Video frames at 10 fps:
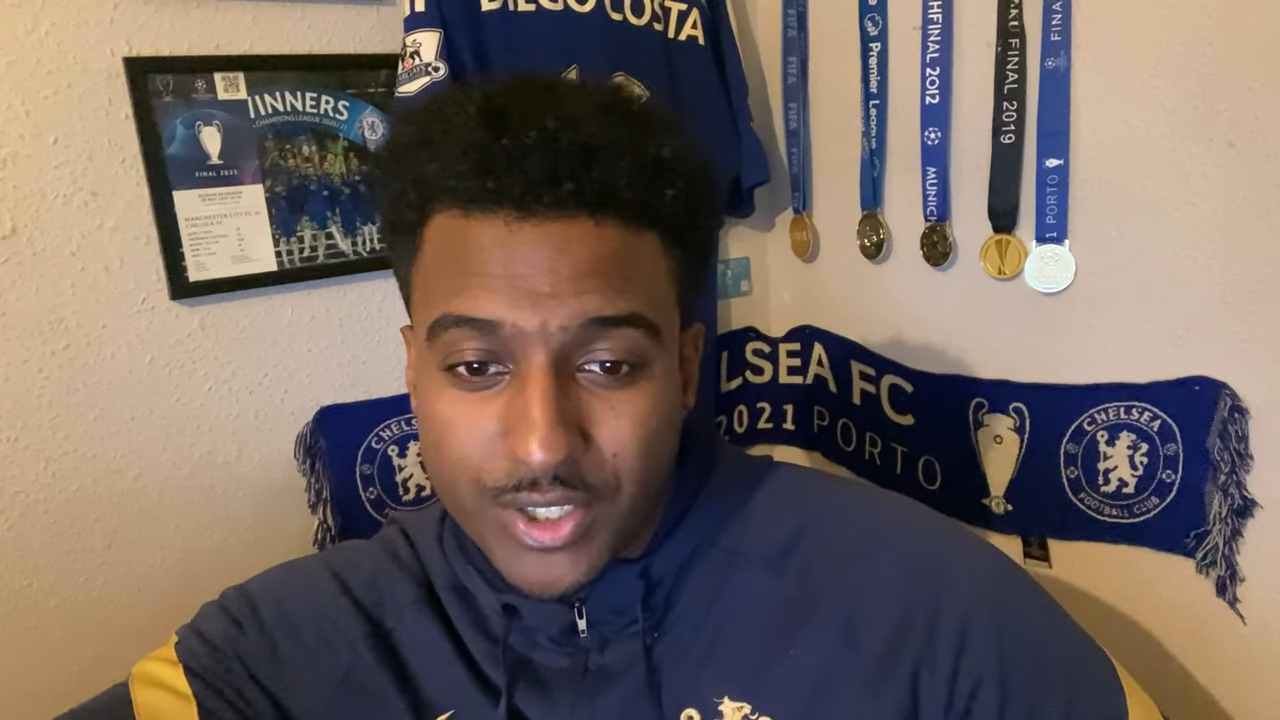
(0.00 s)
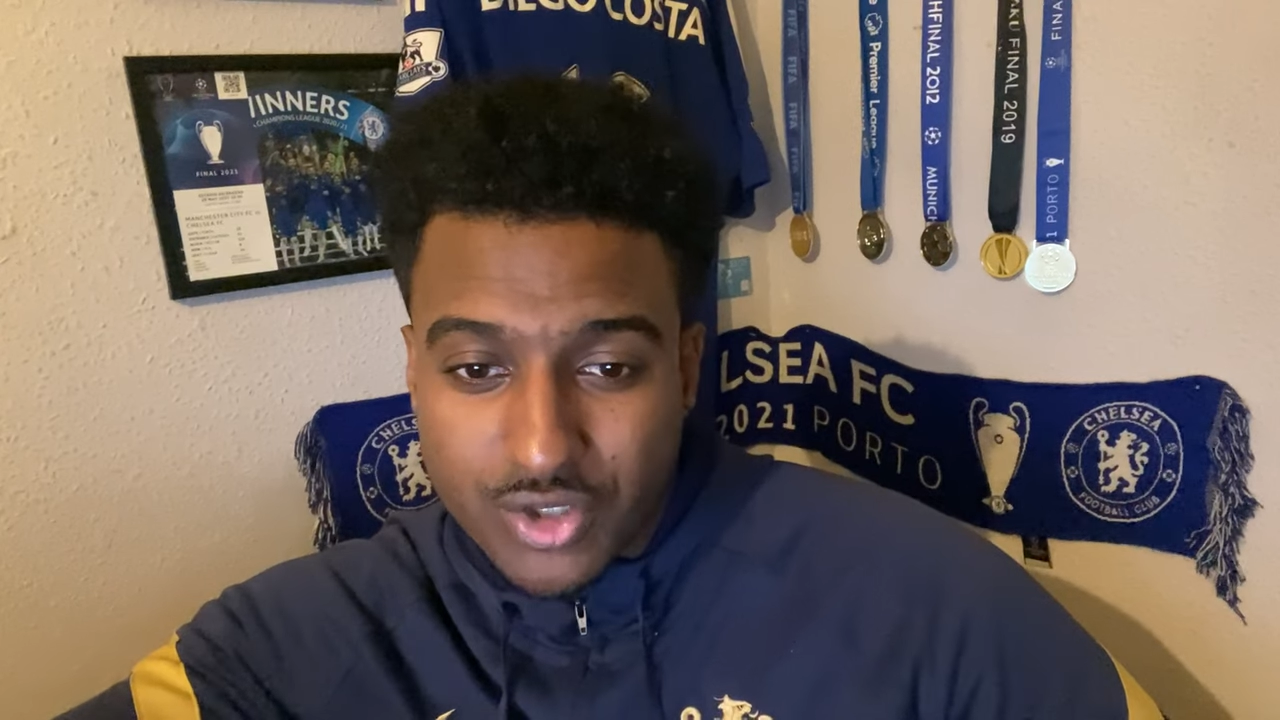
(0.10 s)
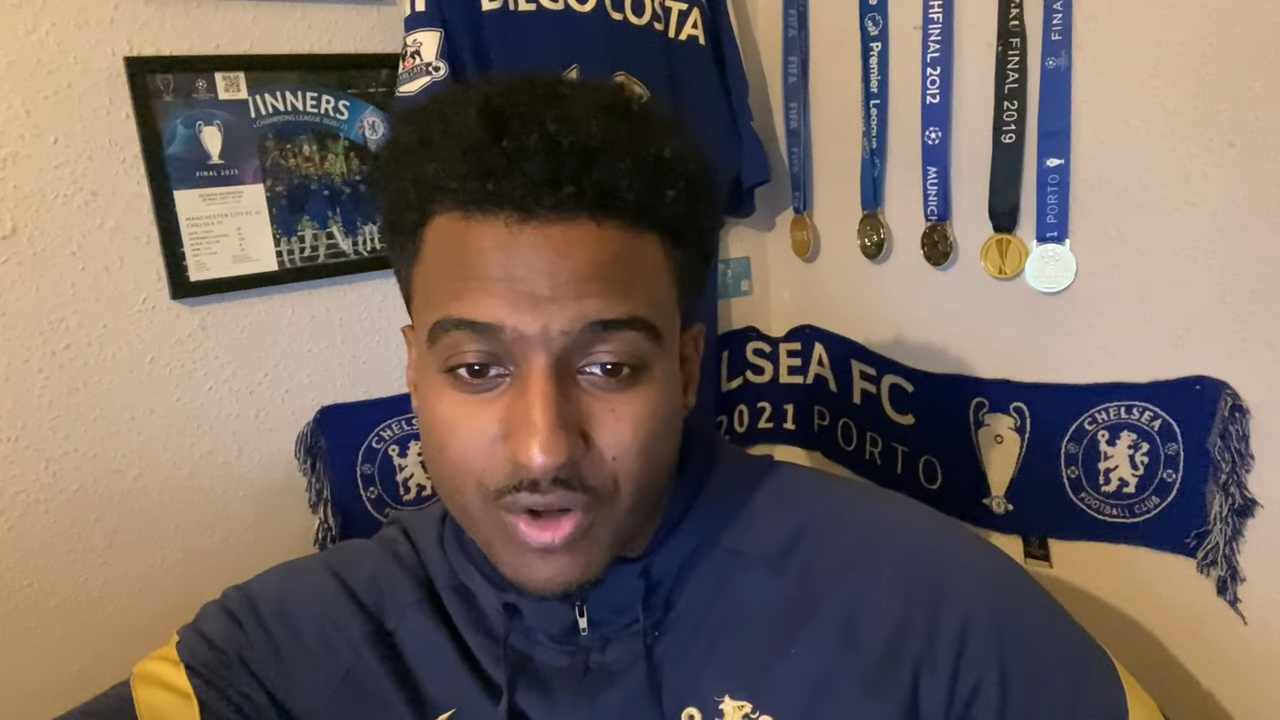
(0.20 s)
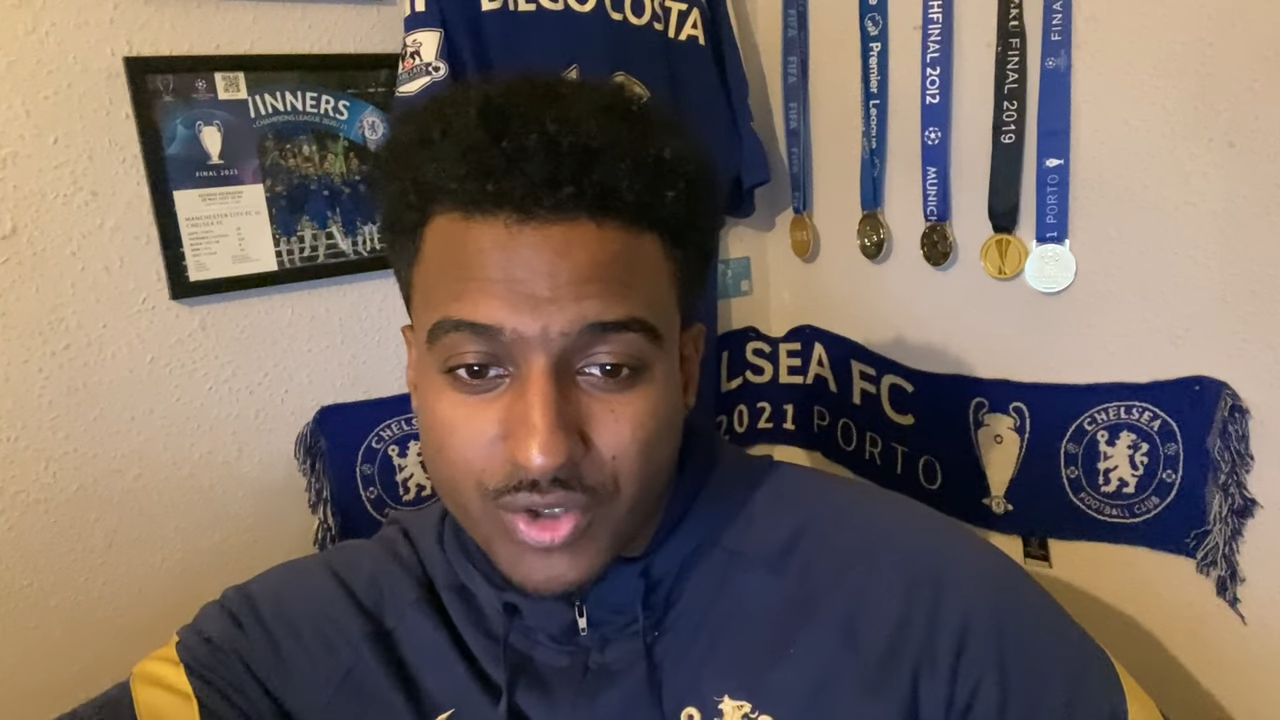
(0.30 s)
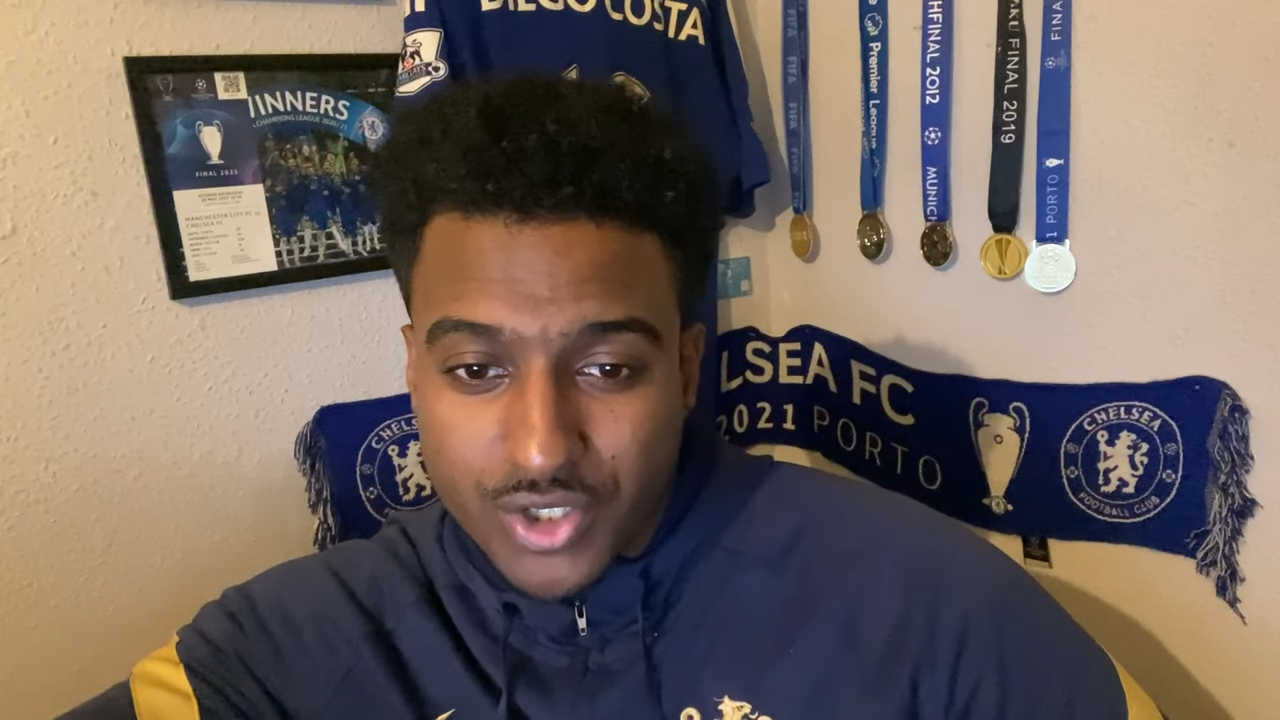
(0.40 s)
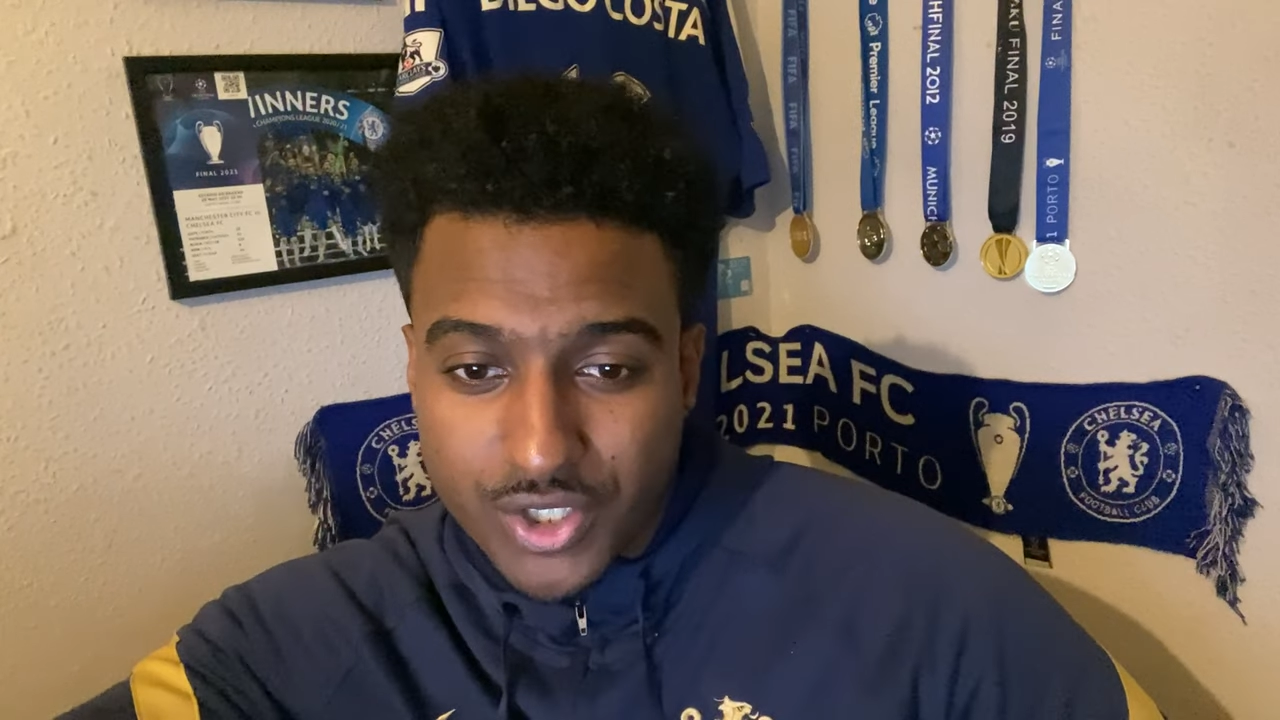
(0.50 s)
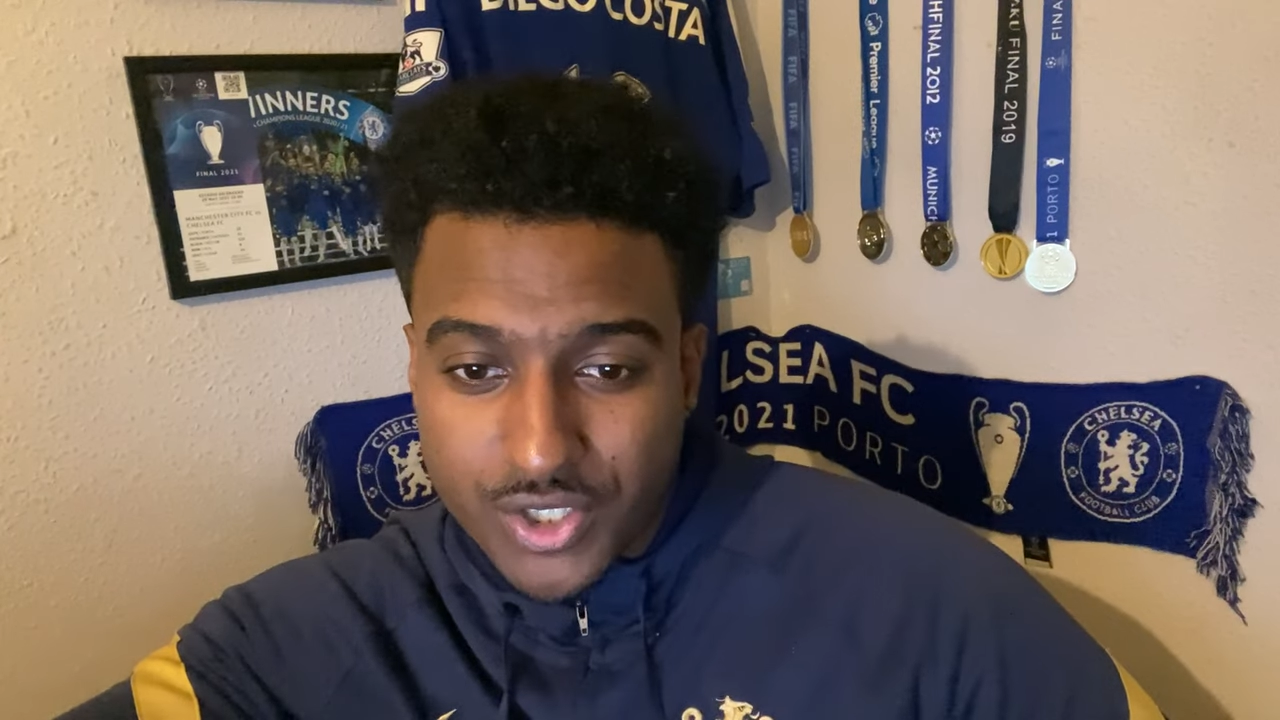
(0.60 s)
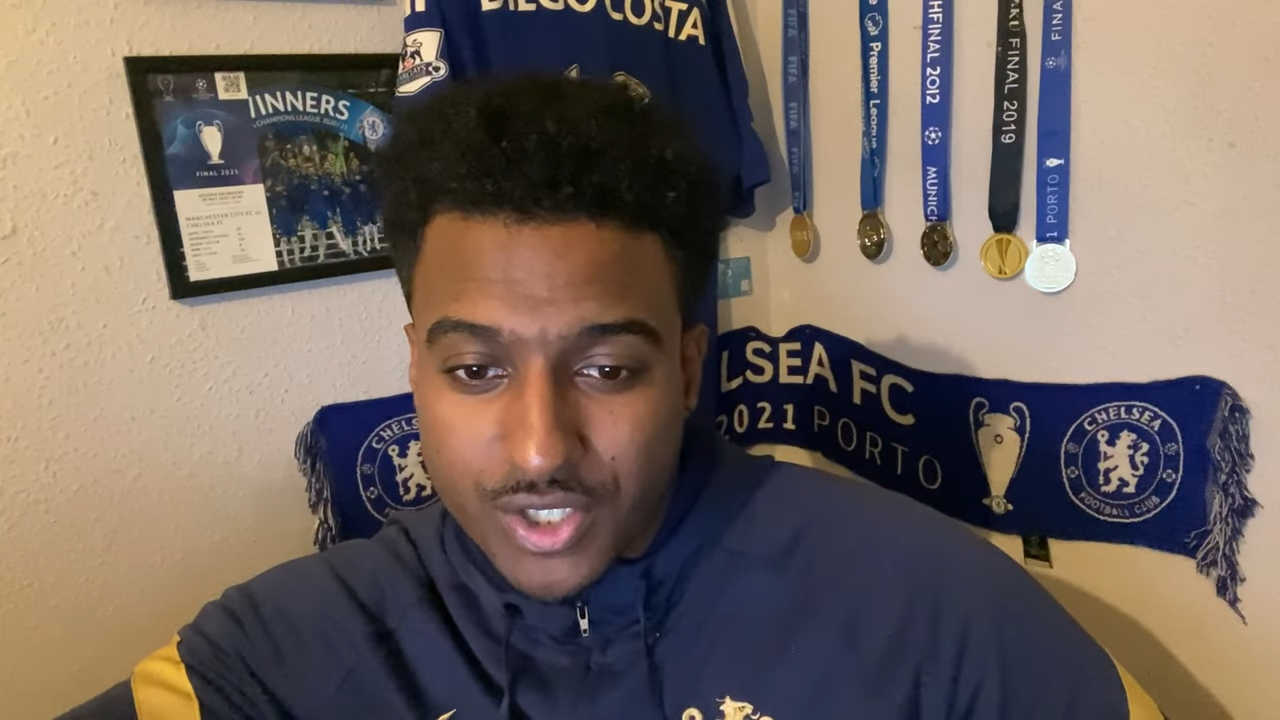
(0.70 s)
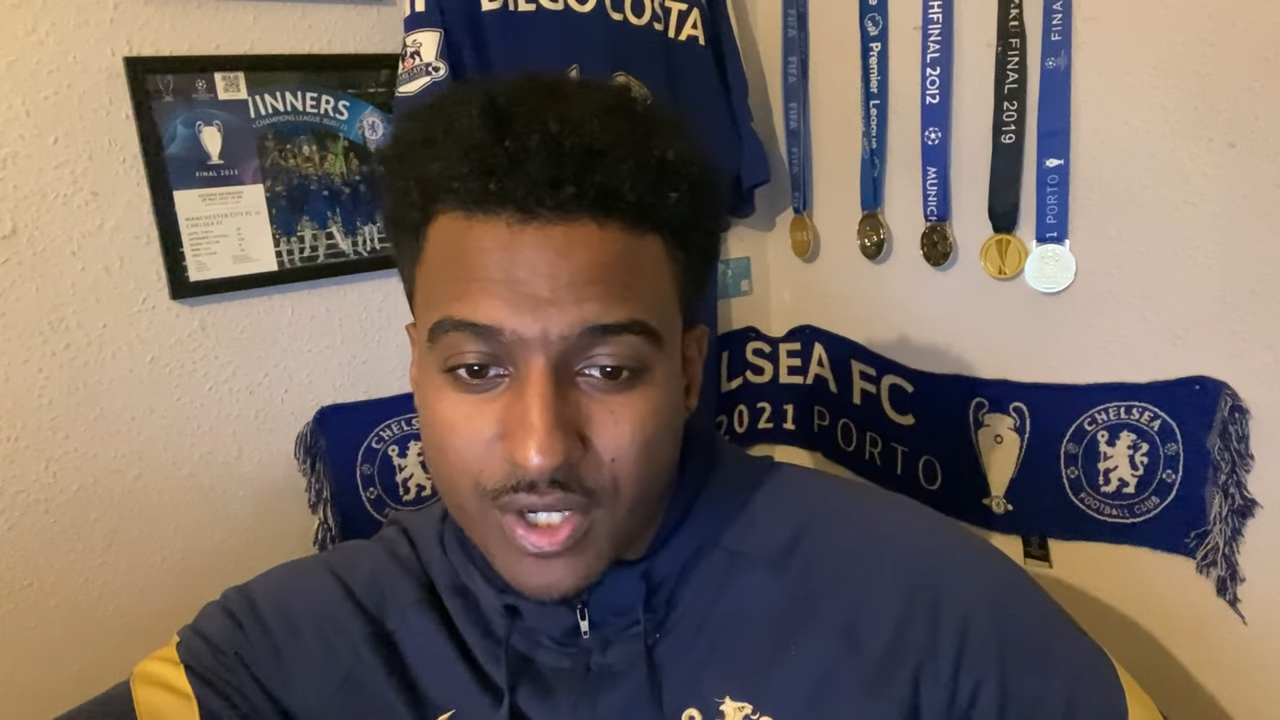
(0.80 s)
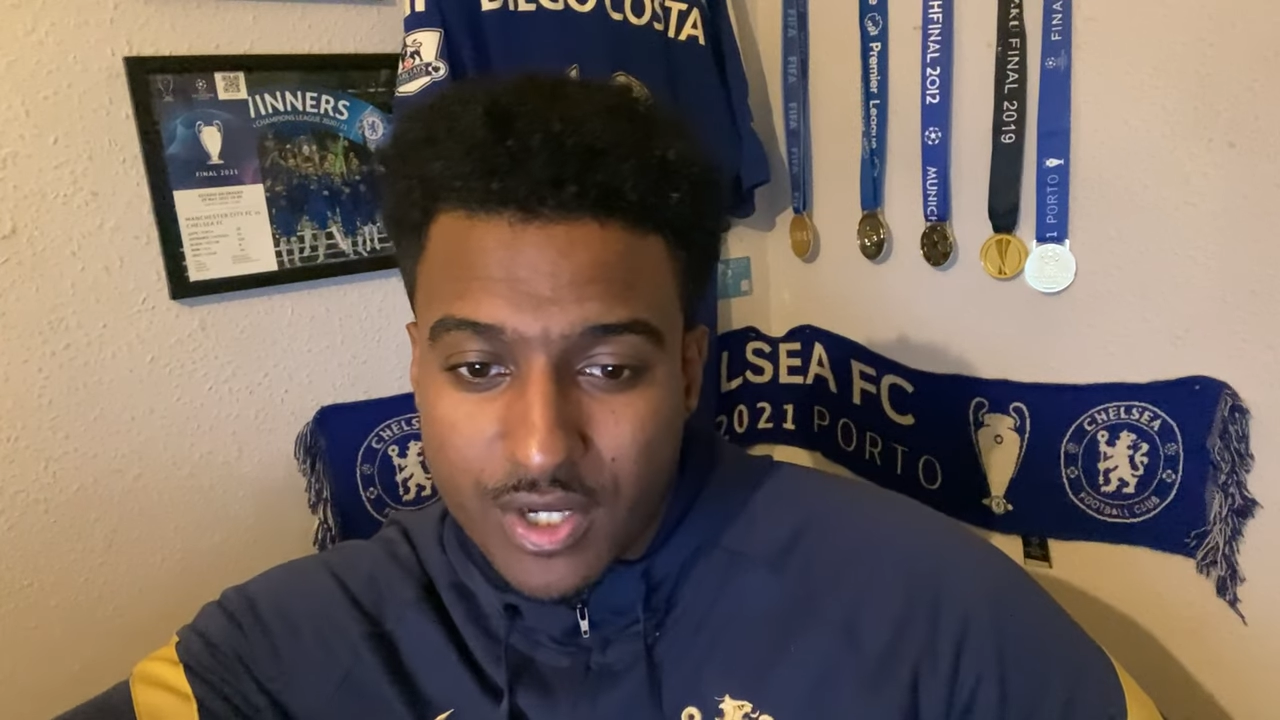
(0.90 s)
atrocious.